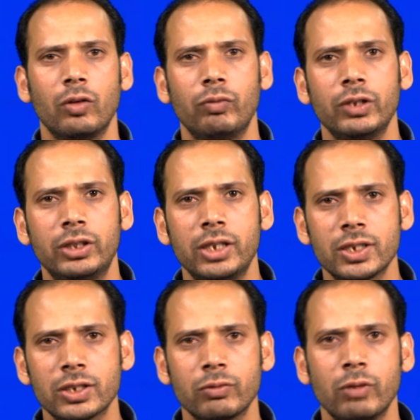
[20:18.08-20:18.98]
With
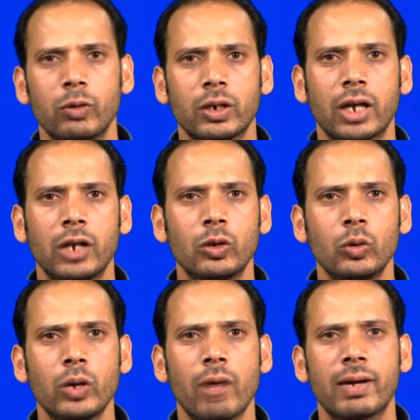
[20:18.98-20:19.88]
this, we will
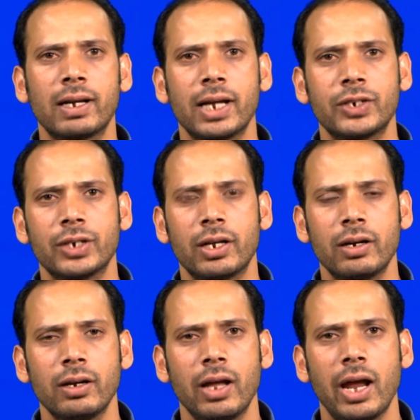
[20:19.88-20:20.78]
conclude our lecture
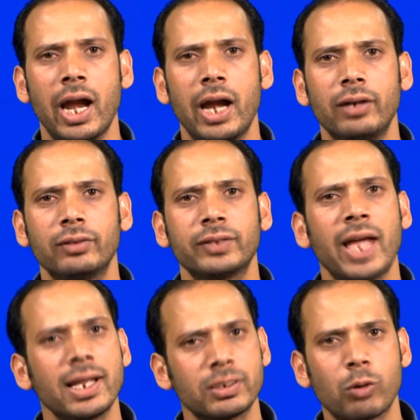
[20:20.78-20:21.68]
and
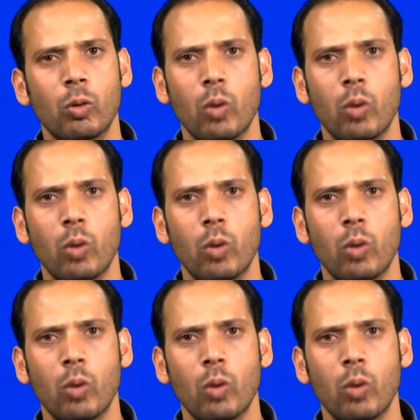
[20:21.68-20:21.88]
thanks for